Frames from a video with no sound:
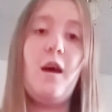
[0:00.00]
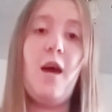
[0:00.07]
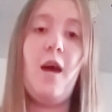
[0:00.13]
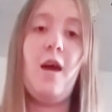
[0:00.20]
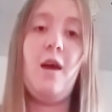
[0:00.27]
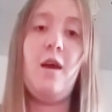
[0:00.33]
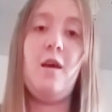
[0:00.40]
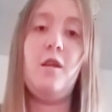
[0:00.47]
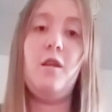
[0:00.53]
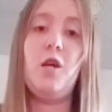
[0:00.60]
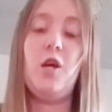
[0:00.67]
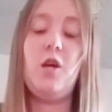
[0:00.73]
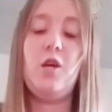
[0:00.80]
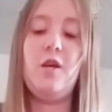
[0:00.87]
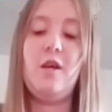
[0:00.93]
and
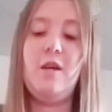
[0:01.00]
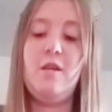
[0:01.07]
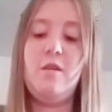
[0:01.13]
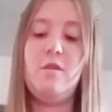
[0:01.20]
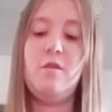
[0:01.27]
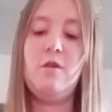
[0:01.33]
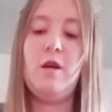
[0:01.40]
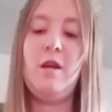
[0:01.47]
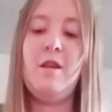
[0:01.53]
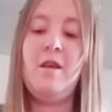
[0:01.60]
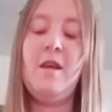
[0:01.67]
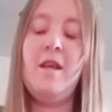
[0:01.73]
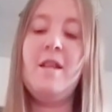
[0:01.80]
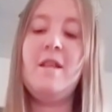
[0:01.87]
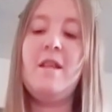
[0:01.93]
in
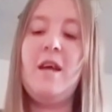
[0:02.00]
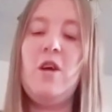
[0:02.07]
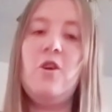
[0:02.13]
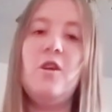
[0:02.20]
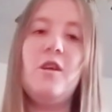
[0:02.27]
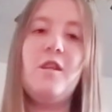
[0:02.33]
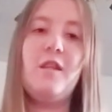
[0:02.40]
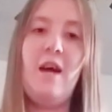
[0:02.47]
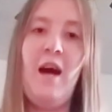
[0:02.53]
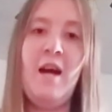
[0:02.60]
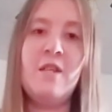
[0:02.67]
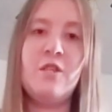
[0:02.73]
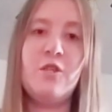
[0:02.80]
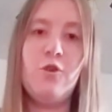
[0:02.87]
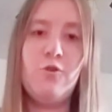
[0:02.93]
an area that
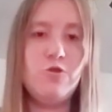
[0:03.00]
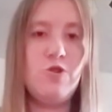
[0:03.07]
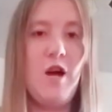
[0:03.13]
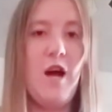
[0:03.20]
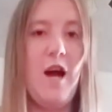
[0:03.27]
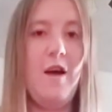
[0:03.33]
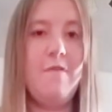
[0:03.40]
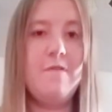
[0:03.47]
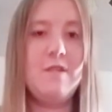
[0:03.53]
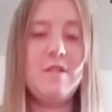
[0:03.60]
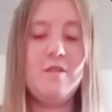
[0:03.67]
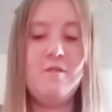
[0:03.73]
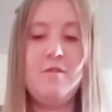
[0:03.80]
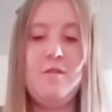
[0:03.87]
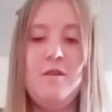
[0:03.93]
has no
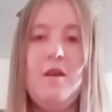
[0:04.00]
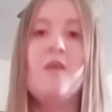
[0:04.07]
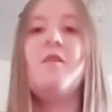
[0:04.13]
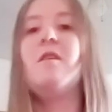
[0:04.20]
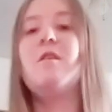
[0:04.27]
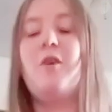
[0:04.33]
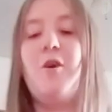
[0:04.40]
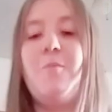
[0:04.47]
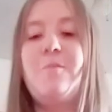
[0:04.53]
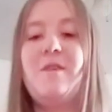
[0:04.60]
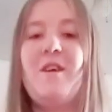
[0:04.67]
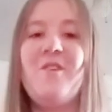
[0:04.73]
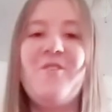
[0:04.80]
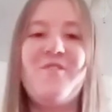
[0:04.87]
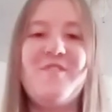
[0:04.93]
drafts. Oh,
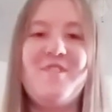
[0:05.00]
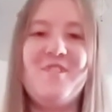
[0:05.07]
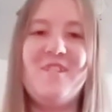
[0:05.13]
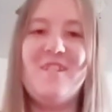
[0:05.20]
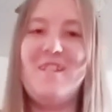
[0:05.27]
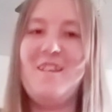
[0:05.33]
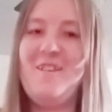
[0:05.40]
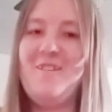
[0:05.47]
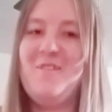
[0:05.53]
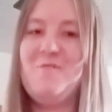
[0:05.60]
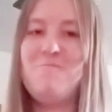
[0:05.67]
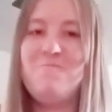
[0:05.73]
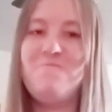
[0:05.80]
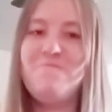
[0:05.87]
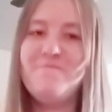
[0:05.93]
another one just
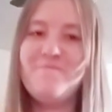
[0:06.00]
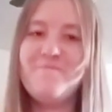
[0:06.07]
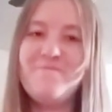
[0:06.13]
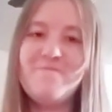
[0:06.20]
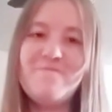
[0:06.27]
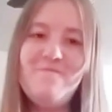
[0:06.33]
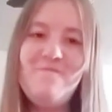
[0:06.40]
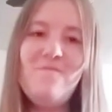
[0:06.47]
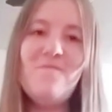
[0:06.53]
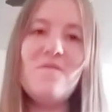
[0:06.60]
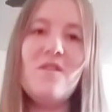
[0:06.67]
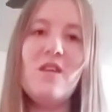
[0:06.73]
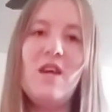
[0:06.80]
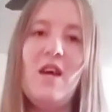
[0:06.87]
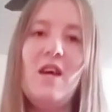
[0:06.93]
sealed.
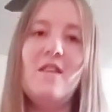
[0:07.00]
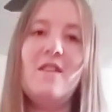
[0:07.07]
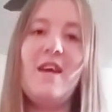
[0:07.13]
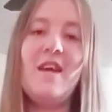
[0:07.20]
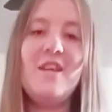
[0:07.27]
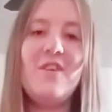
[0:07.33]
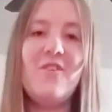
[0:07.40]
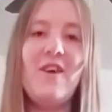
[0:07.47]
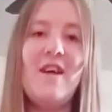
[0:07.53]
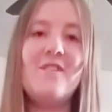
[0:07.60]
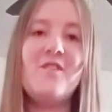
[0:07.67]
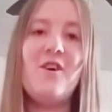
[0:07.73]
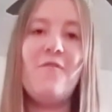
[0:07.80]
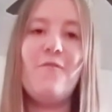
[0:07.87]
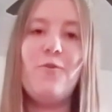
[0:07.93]
Thank you guys
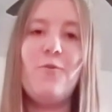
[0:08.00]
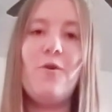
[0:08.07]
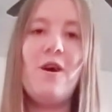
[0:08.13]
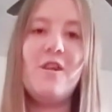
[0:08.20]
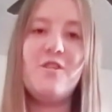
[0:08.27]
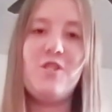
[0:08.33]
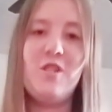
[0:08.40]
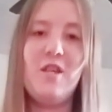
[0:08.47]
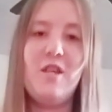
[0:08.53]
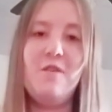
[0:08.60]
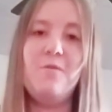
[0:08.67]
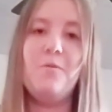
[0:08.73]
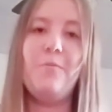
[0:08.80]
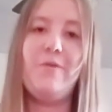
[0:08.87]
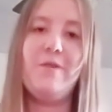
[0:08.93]
all for
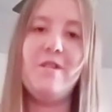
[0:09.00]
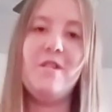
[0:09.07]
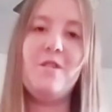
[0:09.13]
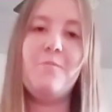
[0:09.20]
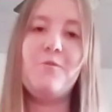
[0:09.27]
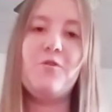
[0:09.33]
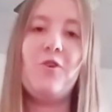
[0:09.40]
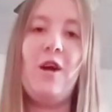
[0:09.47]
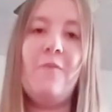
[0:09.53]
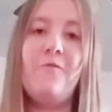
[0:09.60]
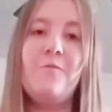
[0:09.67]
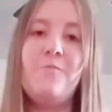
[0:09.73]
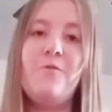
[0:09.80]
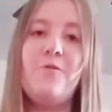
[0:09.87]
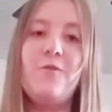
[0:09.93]
watching. Please subscribe
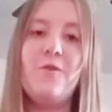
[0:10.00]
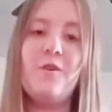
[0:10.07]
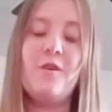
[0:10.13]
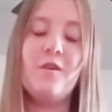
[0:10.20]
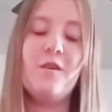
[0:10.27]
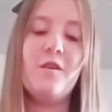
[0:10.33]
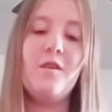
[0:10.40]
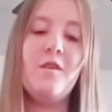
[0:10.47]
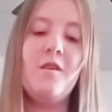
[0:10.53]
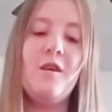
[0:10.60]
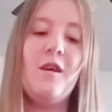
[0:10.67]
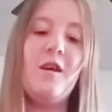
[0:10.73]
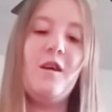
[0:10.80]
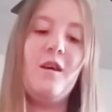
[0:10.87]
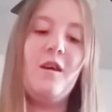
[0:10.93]
for more.
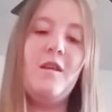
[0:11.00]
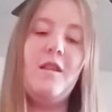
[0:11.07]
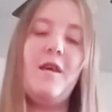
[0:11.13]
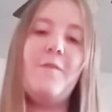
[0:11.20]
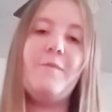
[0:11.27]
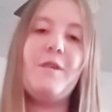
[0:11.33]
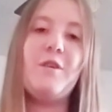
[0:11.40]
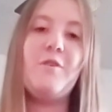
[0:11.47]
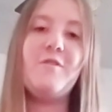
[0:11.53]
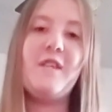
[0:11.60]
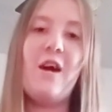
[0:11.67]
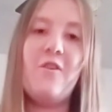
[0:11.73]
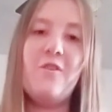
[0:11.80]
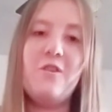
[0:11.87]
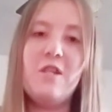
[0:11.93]
Let me know
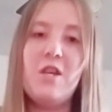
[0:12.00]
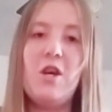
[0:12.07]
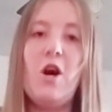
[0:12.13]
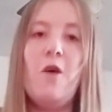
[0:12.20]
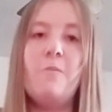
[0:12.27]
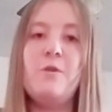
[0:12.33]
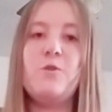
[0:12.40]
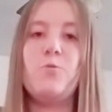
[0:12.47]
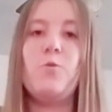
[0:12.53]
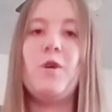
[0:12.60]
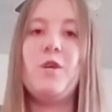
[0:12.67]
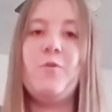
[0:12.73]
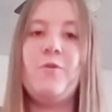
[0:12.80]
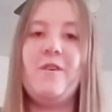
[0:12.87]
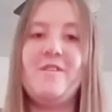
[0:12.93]
down in the comments what
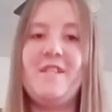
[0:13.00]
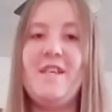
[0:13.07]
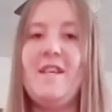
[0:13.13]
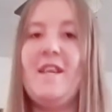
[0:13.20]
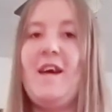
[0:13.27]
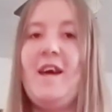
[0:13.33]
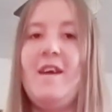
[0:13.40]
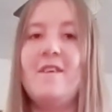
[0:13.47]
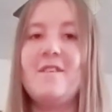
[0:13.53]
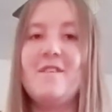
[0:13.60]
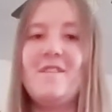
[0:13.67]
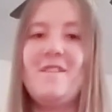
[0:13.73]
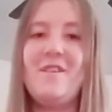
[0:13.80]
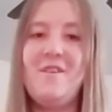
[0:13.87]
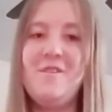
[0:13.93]
you want to see
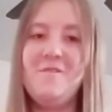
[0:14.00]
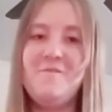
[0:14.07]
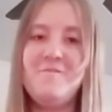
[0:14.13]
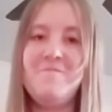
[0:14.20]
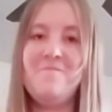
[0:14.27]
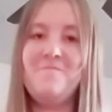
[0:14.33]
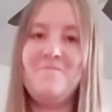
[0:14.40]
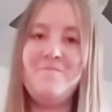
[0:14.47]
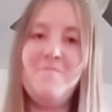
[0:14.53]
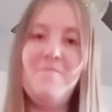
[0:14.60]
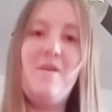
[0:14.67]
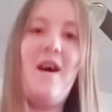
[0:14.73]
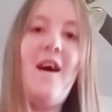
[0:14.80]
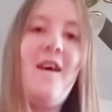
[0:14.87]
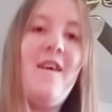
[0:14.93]
next.
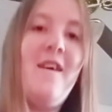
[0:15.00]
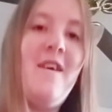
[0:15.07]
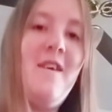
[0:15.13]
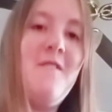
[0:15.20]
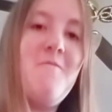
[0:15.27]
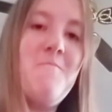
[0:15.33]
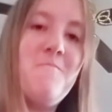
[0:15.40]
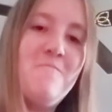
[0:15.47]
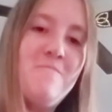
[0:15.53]
Bye!